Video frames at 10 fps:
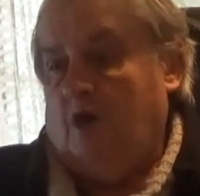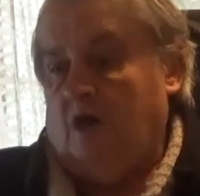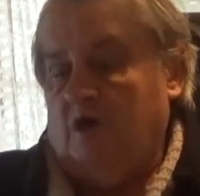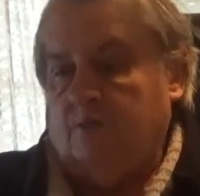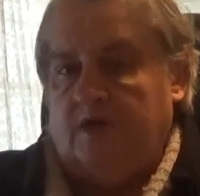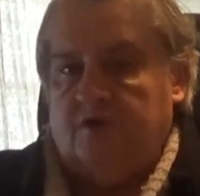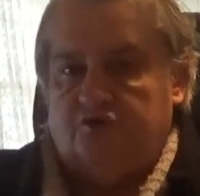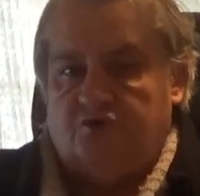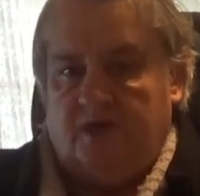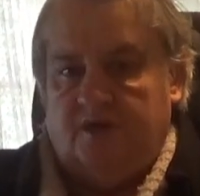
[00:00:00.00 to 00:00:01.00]
a highway
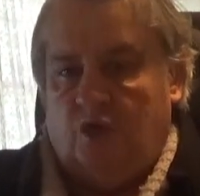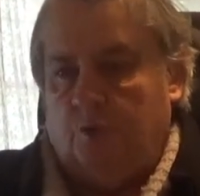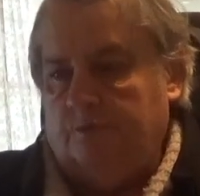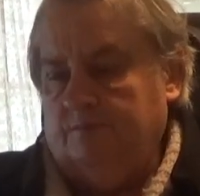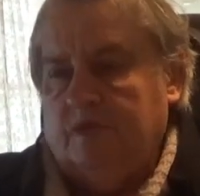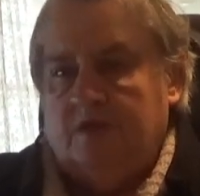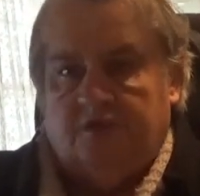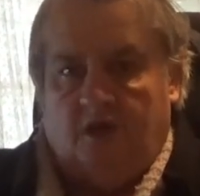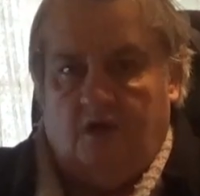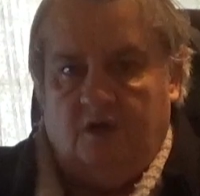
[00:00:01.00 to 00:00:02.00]
and trucking album,
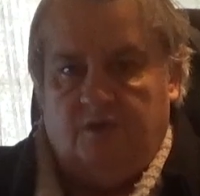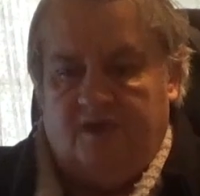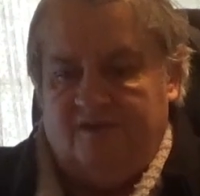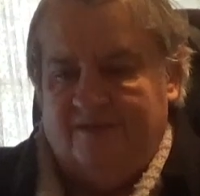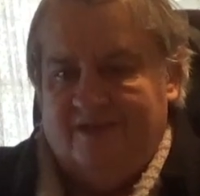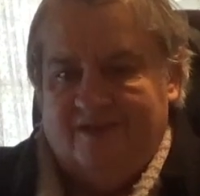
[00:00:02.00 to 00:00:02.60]
The Highway.